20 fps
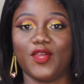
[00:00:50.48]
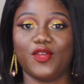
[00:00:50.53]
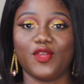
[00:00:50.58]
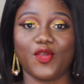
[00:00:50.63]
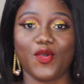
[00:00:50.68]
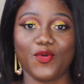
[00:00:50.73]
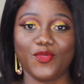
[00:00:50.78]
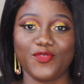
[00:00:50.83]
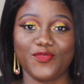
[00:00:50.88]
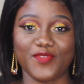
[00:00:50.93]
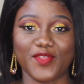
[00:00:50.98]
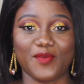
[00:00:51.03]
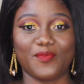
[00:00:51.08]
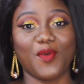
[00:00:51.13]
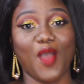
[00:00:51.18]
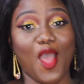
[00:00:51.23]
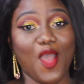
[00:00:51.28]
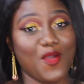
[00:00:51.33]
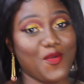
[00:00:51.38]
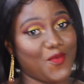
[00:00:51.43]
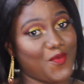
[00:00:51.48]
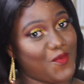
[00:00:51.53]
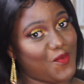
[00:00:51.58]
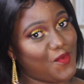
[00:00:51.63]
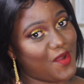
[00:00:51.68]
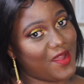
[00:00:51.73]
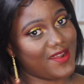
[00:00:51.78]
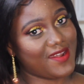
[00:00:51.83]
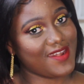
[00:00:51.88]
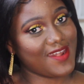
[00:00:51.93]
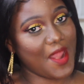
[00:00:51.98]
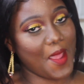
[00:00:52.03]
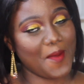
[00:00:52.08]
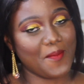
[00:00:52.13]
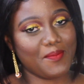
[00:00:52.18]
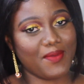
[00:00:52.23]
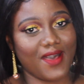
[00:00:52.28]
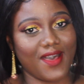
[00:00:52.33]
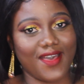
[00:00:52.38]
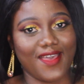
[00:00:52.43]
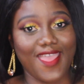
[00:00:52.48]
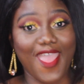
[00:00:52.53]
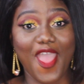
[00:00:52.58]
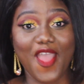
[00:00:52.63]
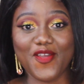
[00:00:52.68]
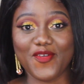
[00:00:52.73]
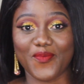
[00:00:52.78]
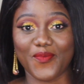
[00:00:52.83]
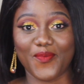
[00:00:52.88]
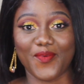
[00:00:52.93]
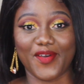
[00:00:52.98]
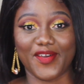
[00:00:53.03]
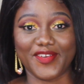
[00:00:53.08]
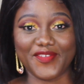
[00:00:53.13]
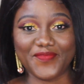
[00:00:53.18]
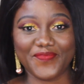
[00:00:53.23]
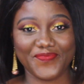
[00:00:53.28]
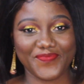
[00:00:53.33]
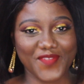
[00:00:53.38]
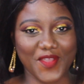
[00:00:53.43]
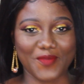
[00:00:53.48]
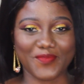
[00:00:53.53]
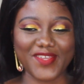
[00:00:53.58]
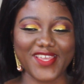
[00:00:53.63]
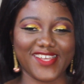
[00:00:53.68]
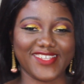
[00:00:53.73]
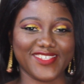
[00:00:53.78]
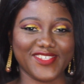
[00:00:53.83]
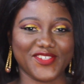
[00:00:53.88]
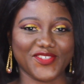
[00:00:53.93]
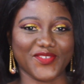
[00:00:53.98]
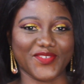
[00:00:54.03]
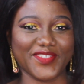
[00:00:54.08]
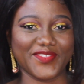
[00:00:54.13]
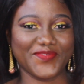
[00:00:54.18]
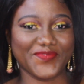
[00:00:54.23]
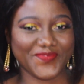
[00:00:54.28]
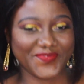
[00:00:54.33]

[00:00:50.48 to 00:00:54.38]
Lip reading: gonna go through them one by one. Hope you guys enjoy.